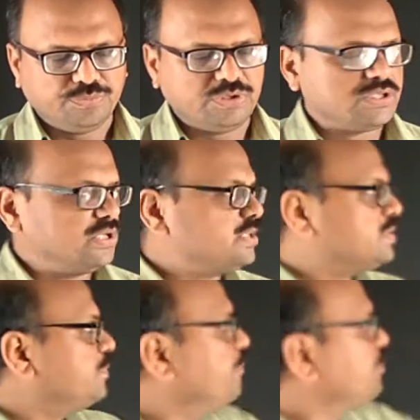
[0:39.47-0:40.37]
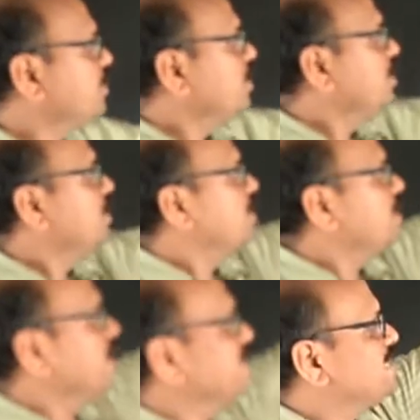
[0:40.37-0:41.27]
This is
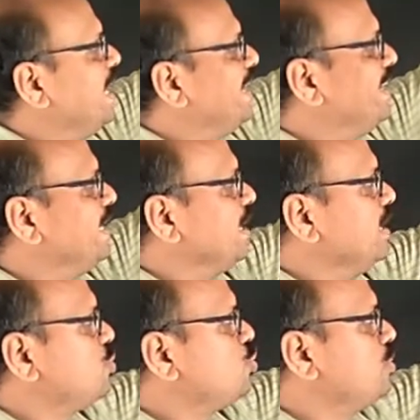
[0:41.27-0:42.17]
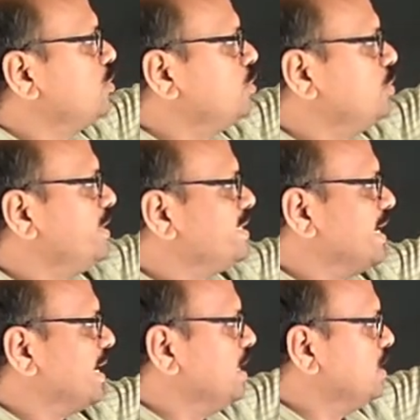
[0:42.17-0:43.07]
10th Standard English Unit
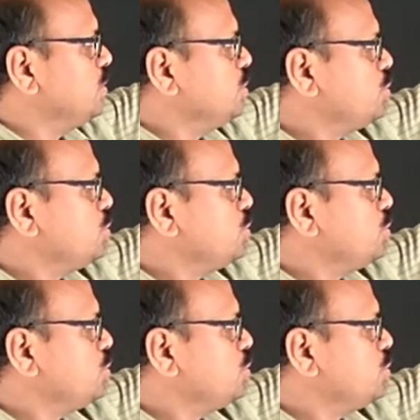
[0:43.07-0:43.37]
2nd